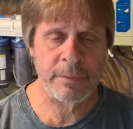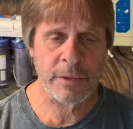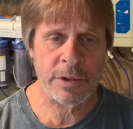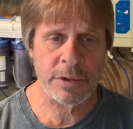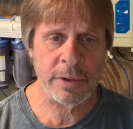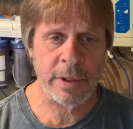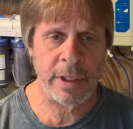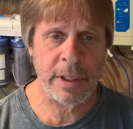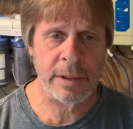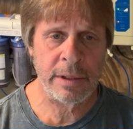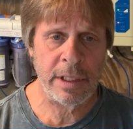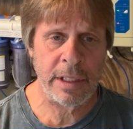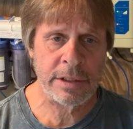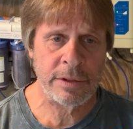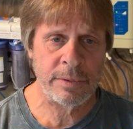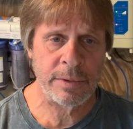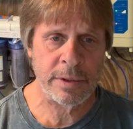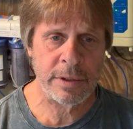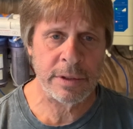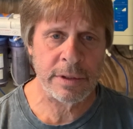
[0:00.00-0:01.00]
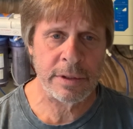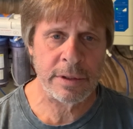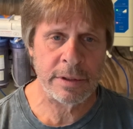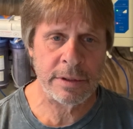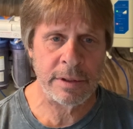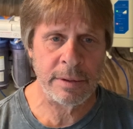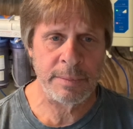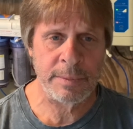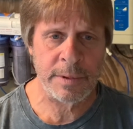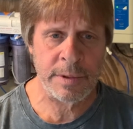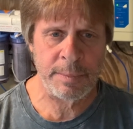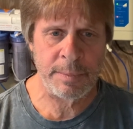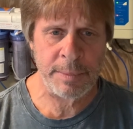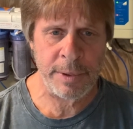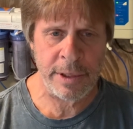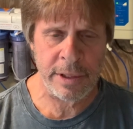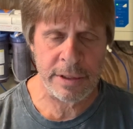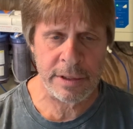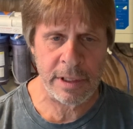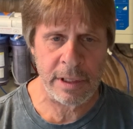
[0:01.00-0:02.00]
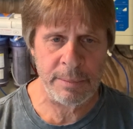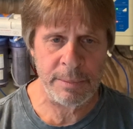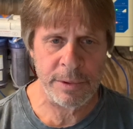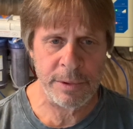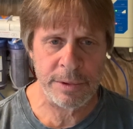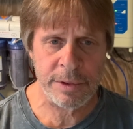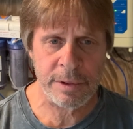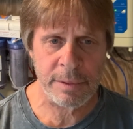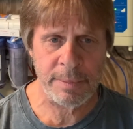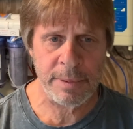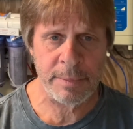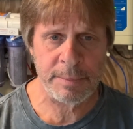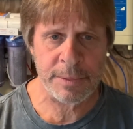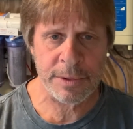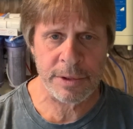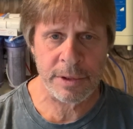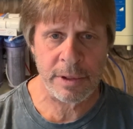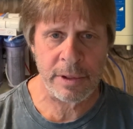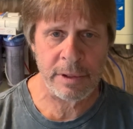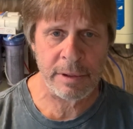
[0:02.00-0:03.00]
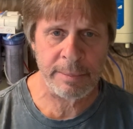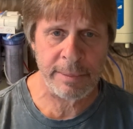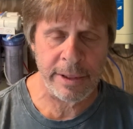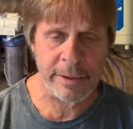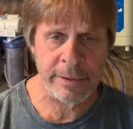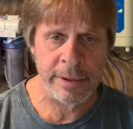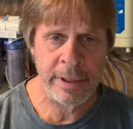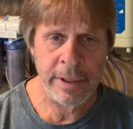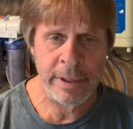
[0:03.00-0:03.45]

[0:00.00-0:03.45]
So that's what the 60 PSI booster pump is all about.